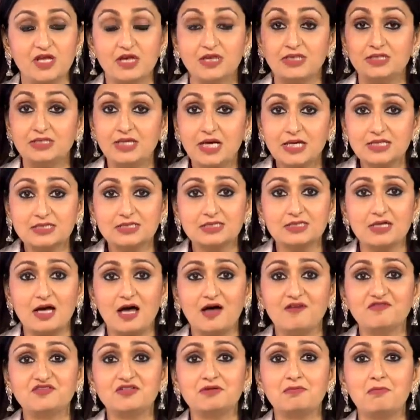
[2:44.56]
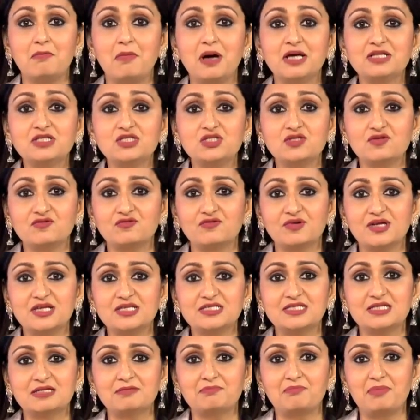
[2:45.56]
Yes, after months of
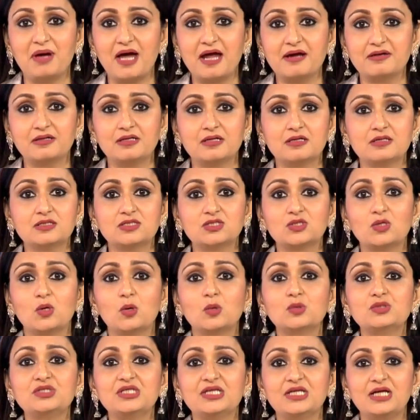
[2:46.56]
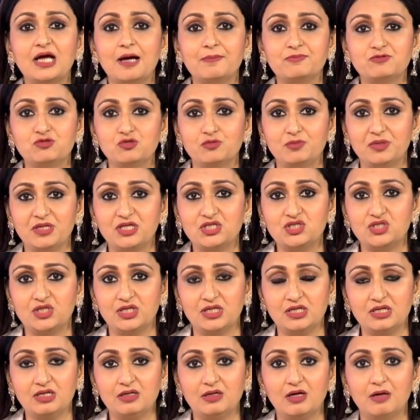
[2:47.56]
raising barriers, cozying up to
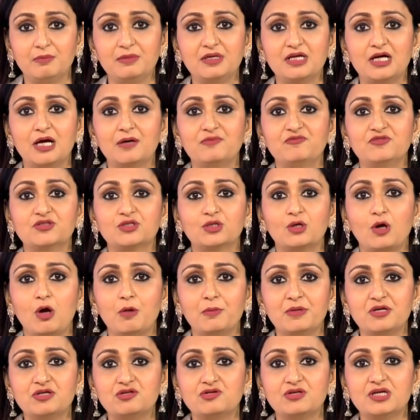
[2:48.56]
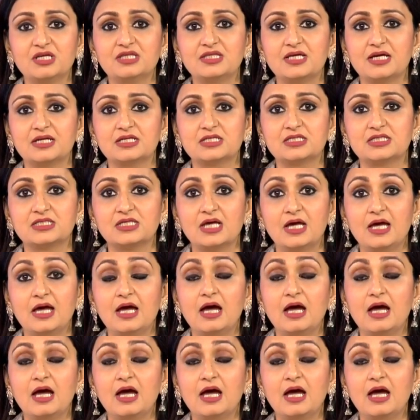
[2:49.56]
Beijing, coming up with commentary that is